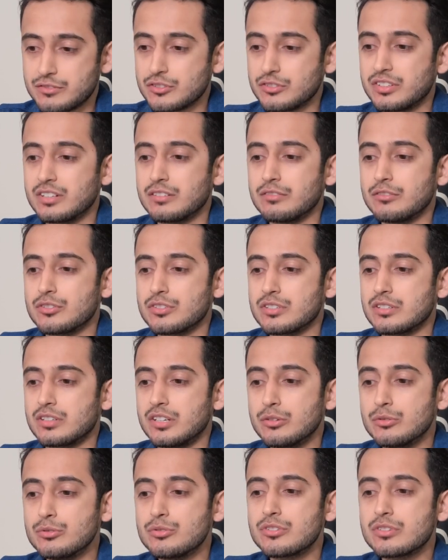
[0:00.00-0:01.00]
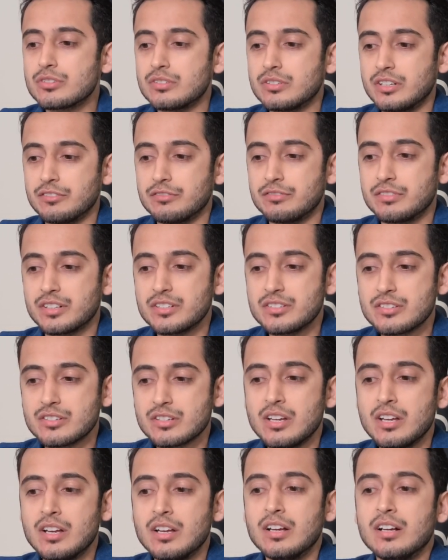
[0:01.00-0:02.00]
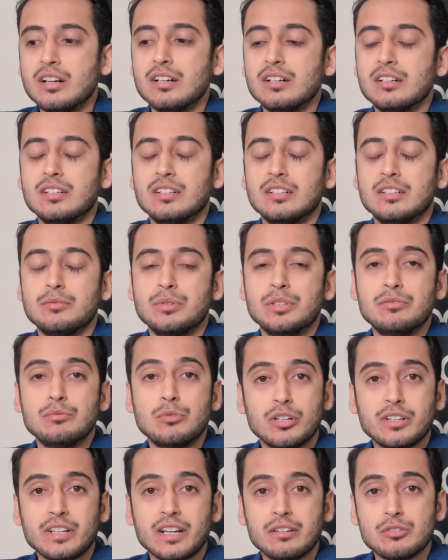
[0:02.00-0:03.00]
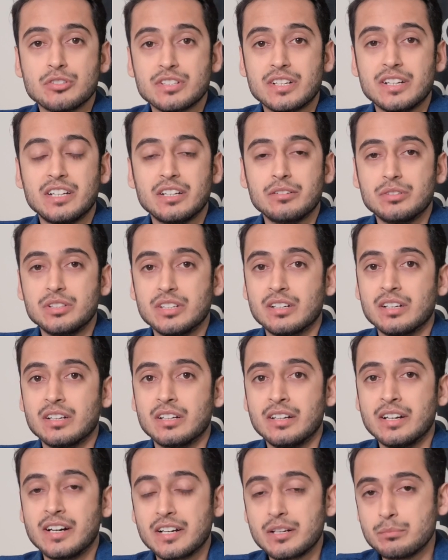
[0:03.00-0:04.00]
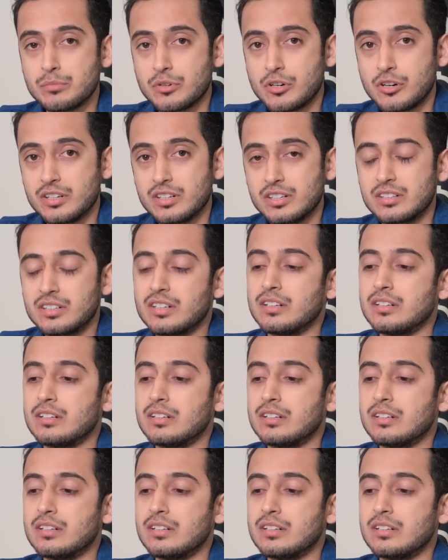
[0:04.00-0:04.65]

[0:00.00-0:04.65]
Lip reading: So there was a huge difference with what I was getting with the ARM product